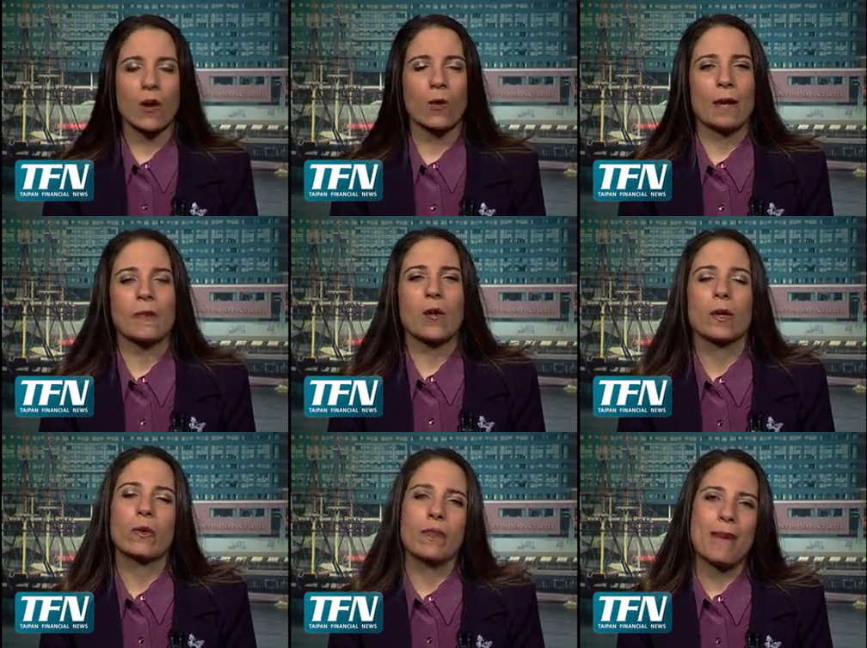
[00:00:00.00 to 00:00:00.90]
Well, I'm
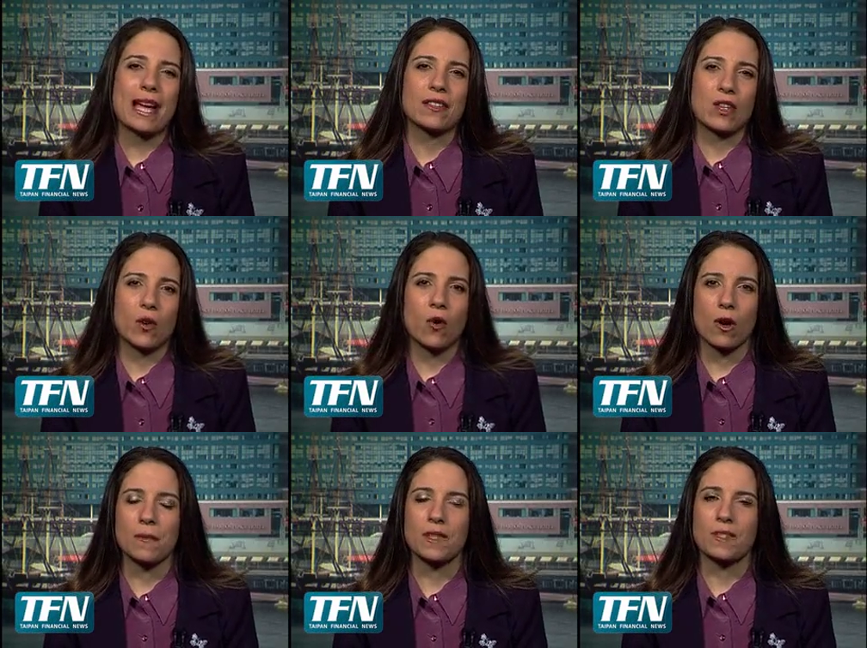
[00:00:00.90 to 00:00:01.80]
going with Masco
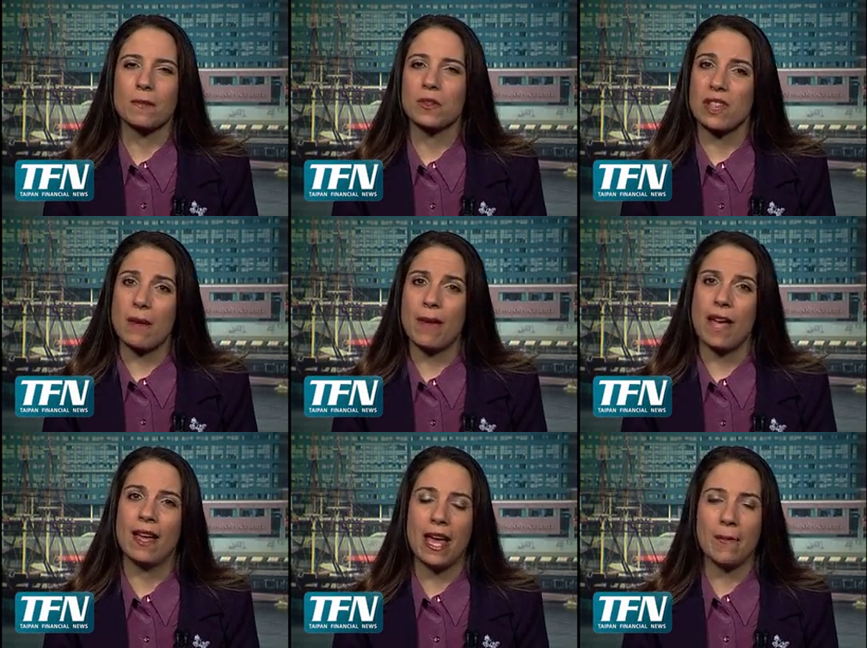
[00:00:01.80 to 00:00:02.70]
Corp. The symbol's
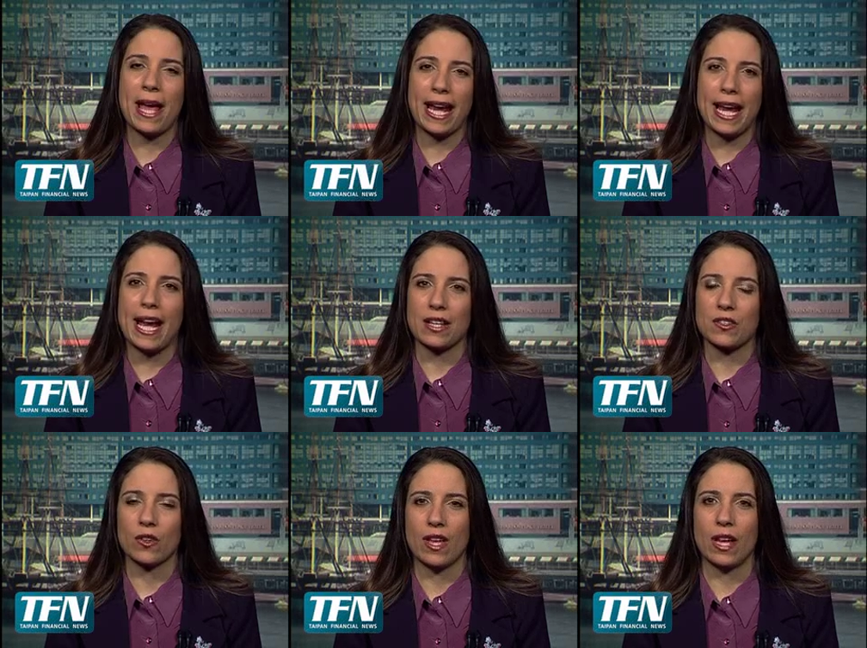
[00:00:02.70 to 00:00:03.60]

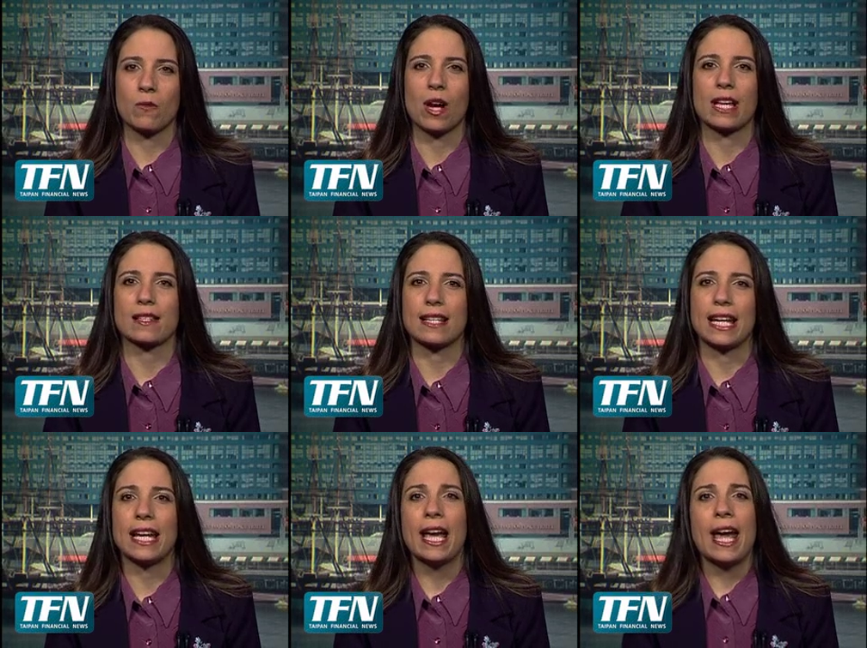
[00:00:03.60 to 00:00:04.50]
MAS on the
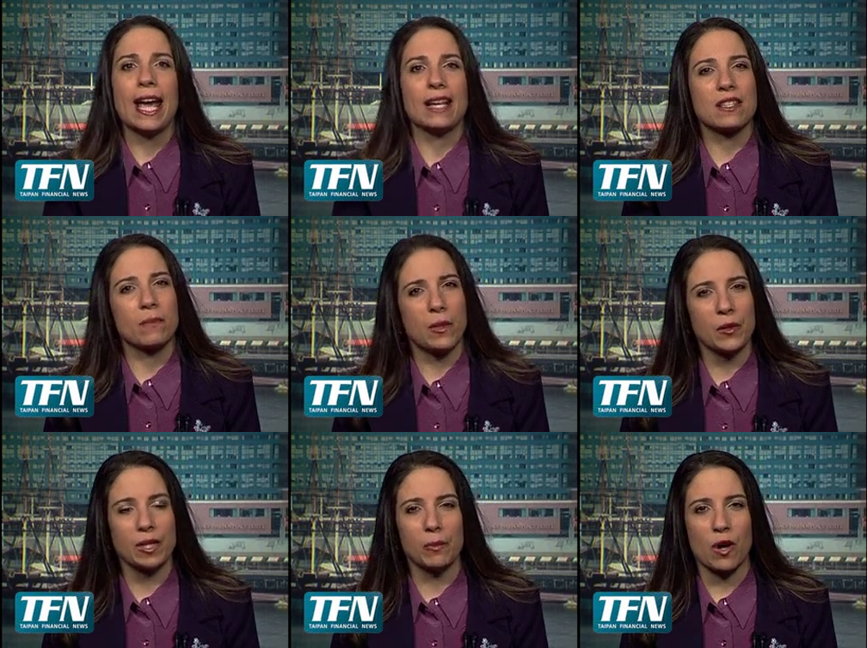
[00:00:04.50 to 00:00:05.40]
NYSE, and it's a
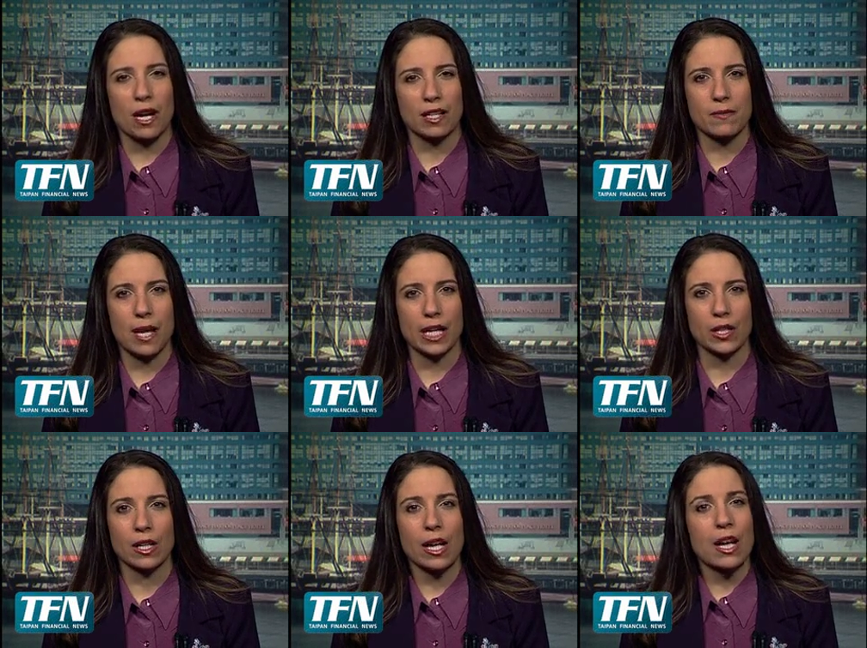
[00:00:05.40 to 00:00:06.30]
building products
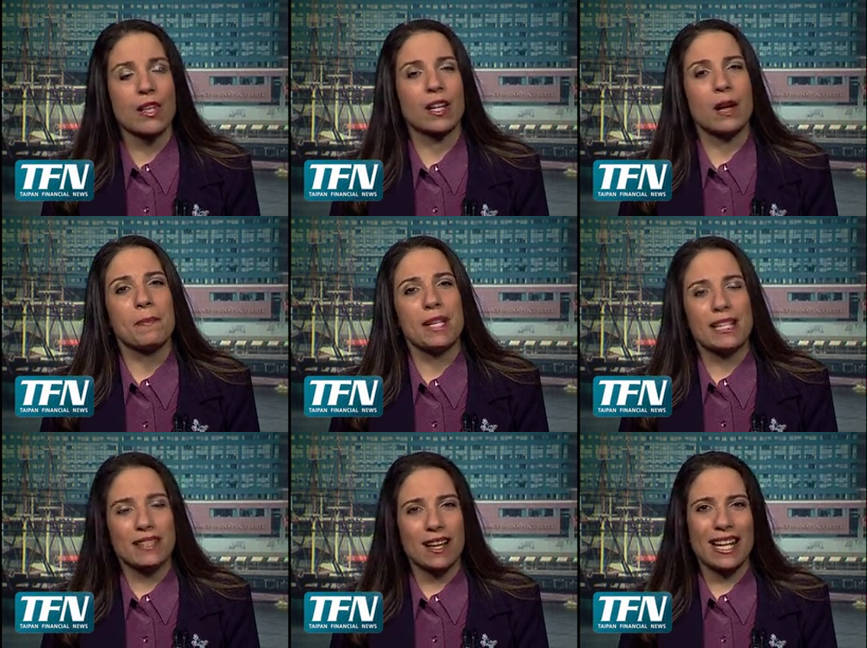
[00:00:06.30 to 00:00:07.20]
maker. The company
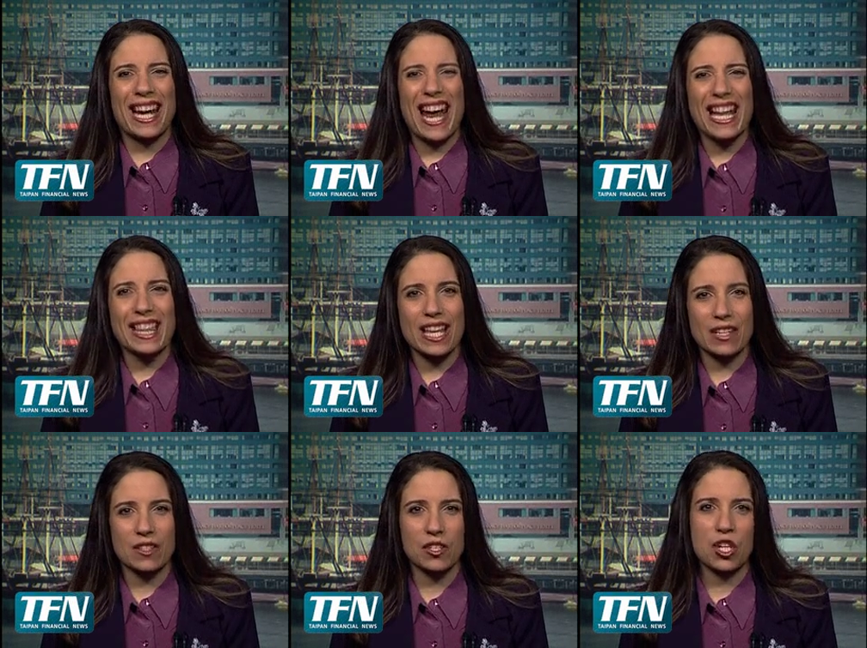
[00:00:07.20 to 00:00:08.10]
is cutting
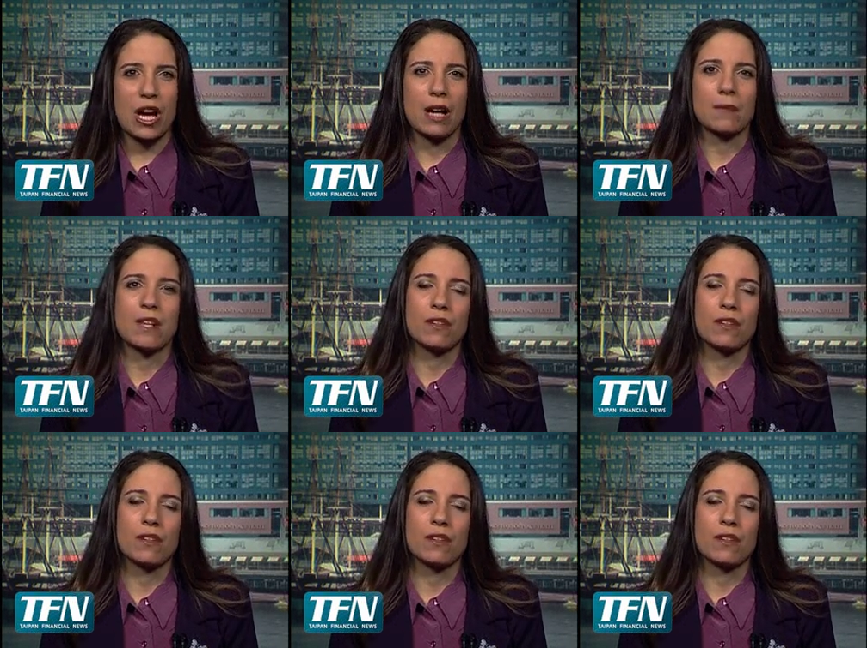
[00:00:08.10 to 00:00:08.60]
8,000 jobs,